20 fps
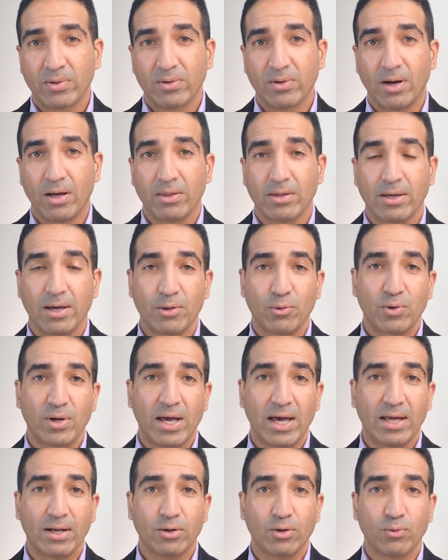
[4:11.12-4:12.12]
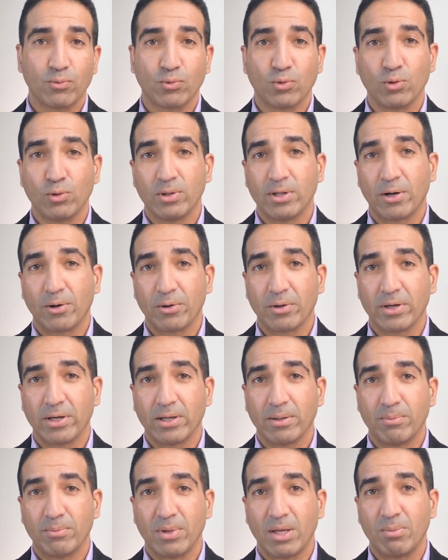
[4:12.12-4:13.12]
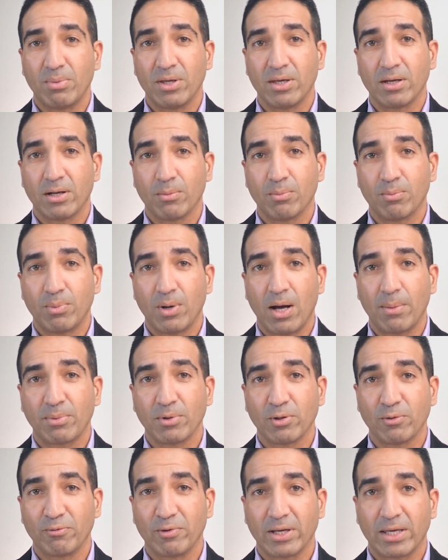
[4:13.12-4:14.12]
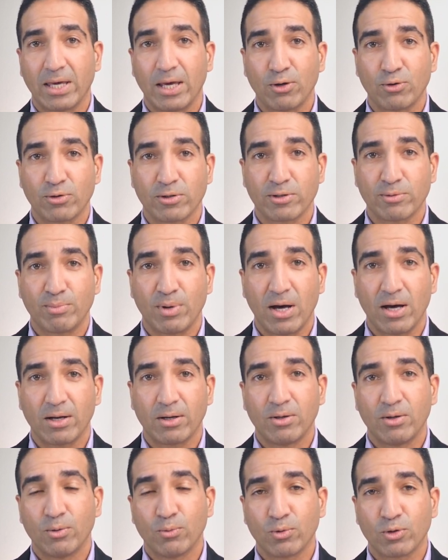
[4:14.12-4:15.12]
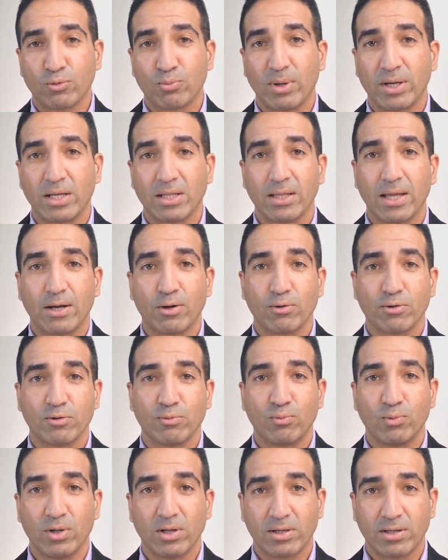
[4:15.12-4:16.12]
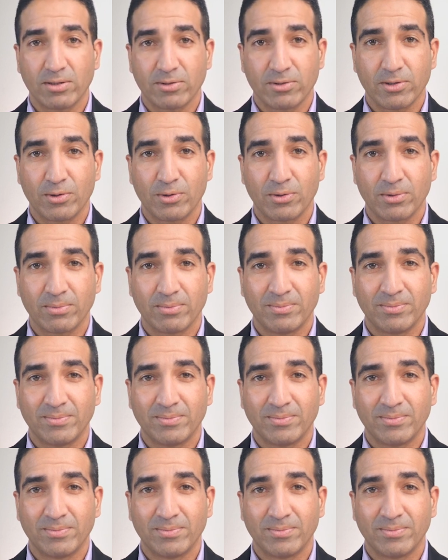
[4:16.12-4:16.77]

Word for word: On the other hand, a rural area may be in a popular vacation spot, which many lenders will consider.